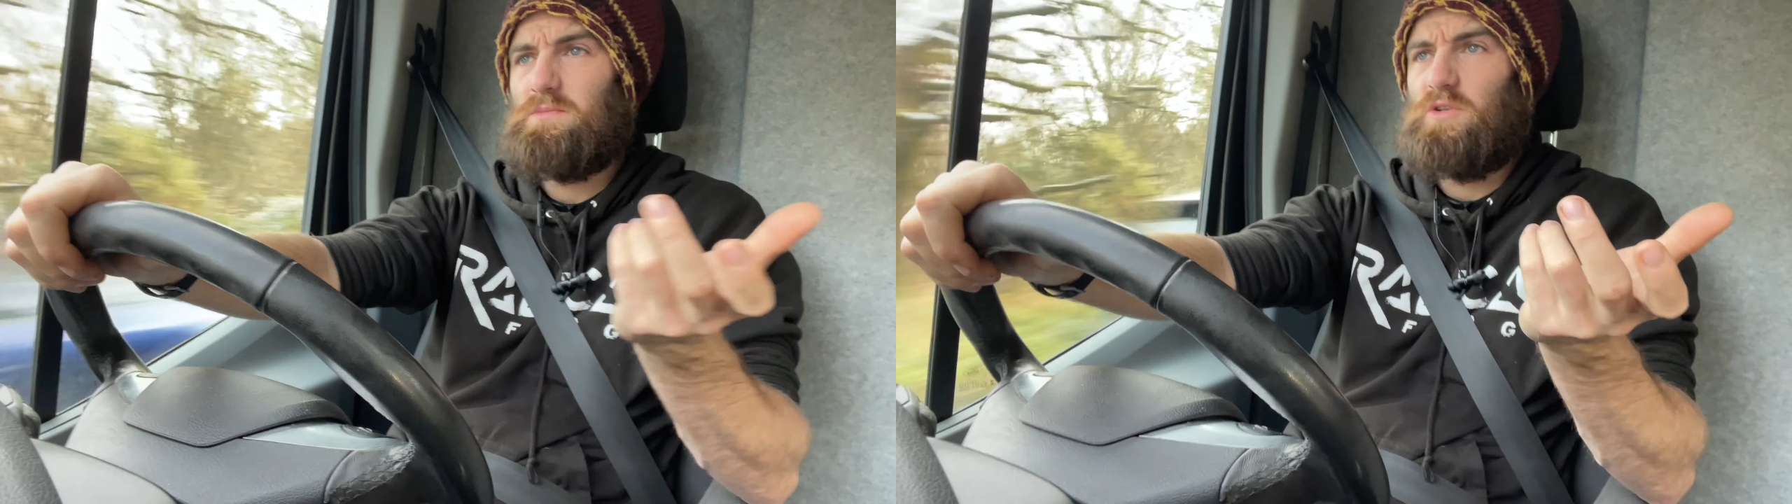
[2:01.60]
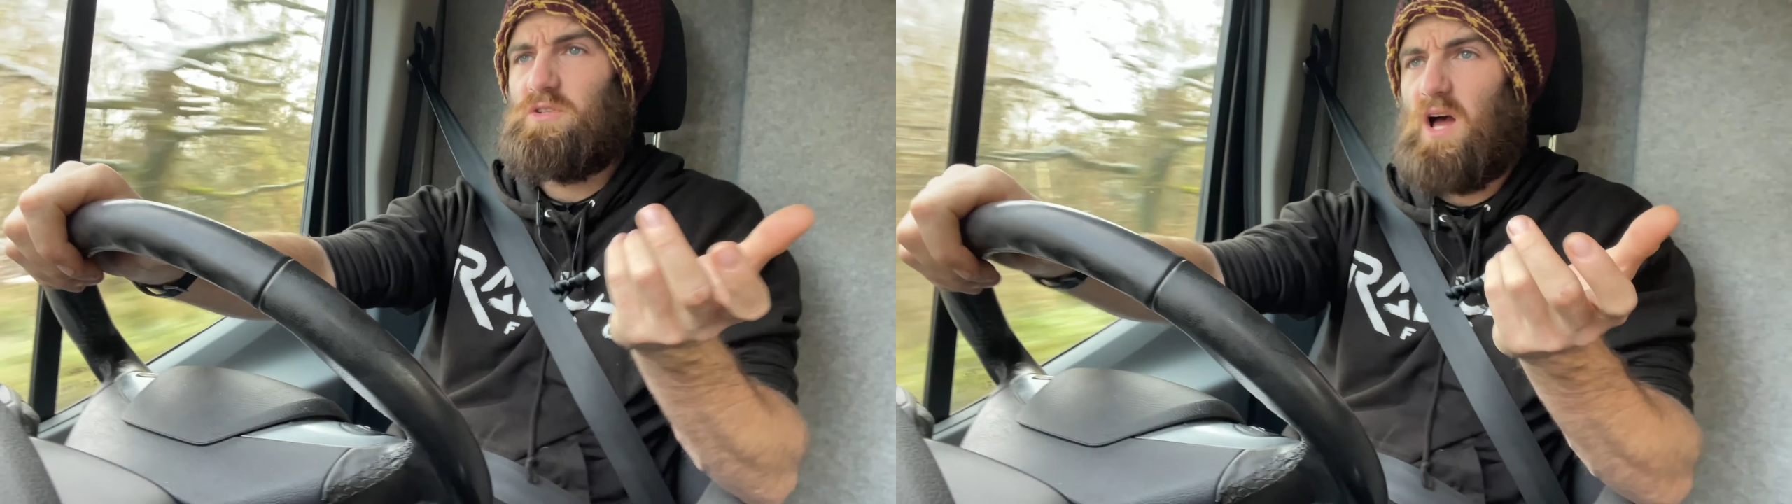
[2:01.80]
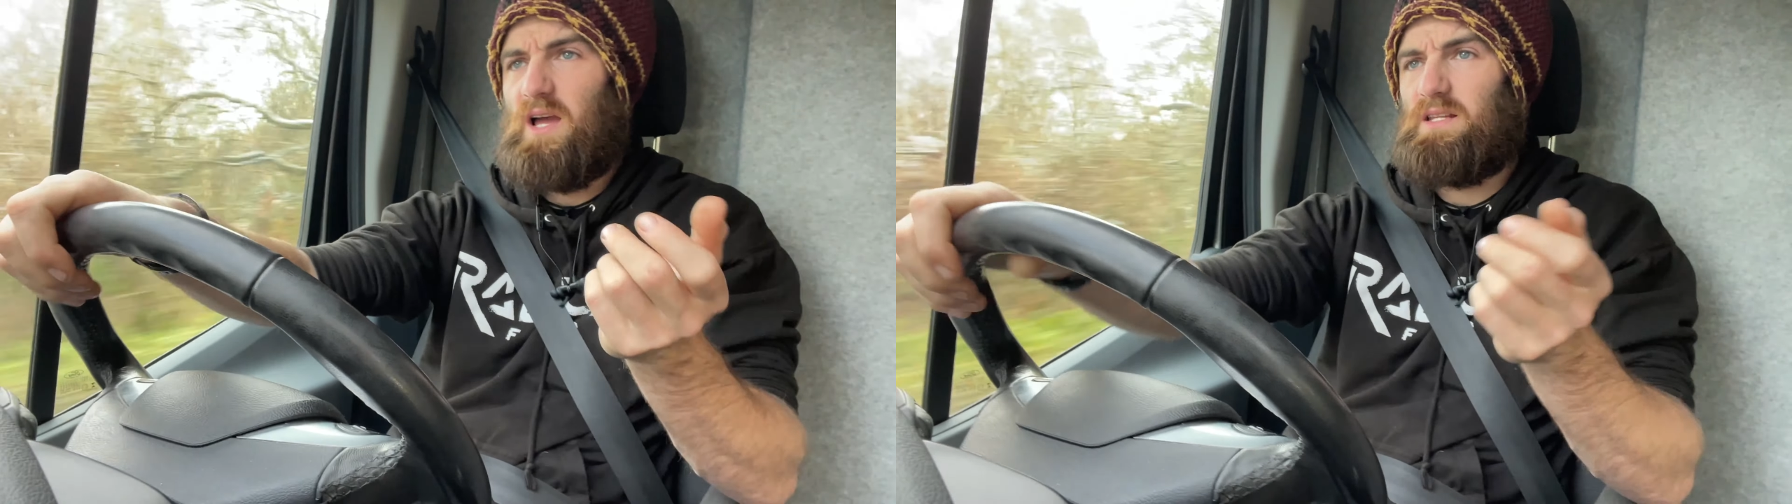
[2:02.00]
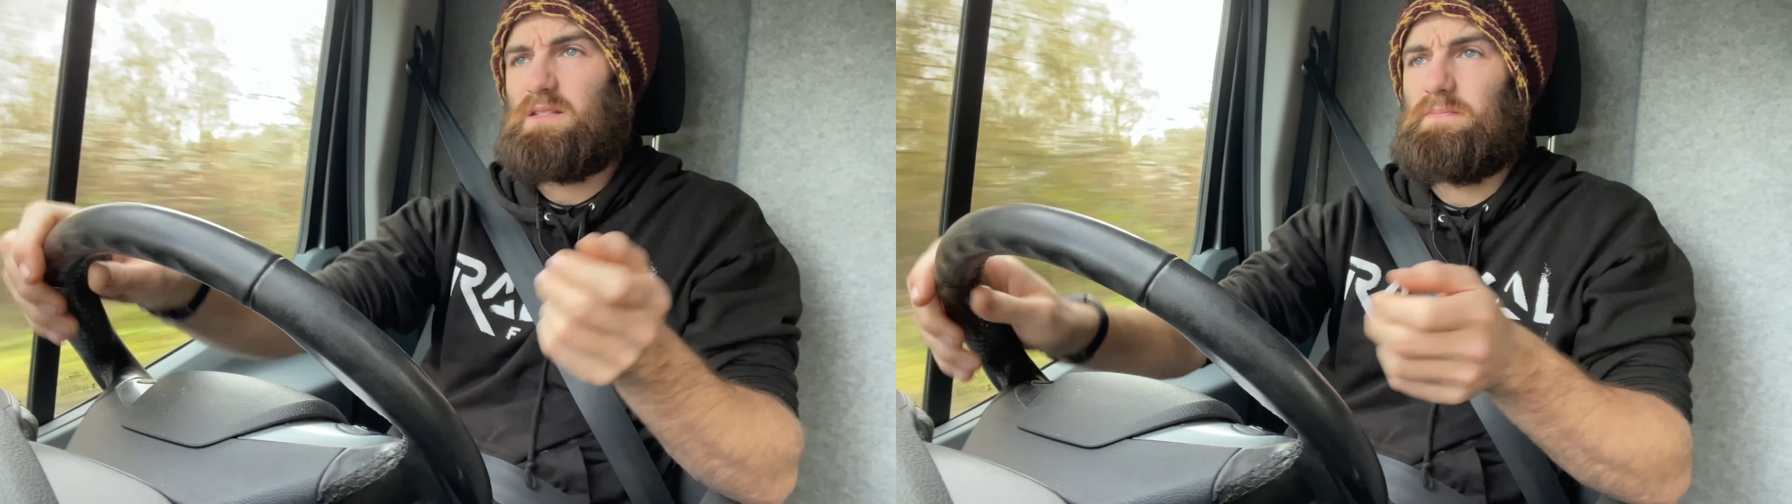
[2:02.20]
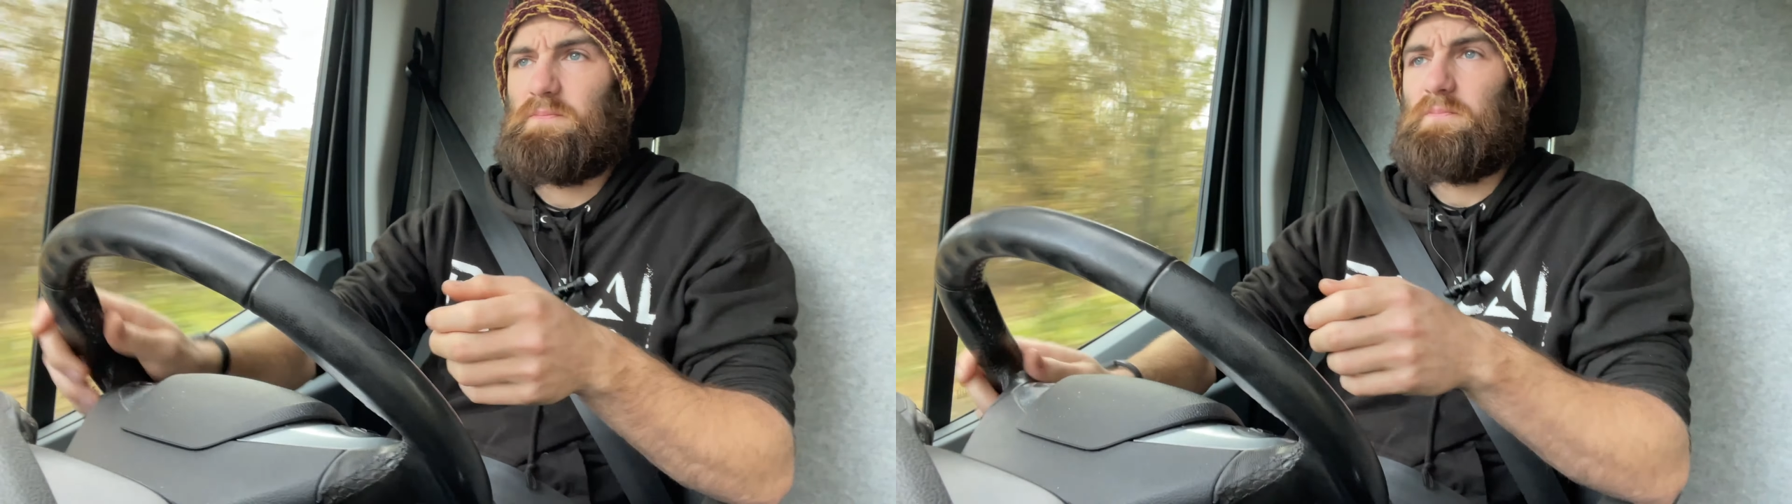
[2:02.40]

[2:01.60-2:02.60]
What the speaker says: tyres.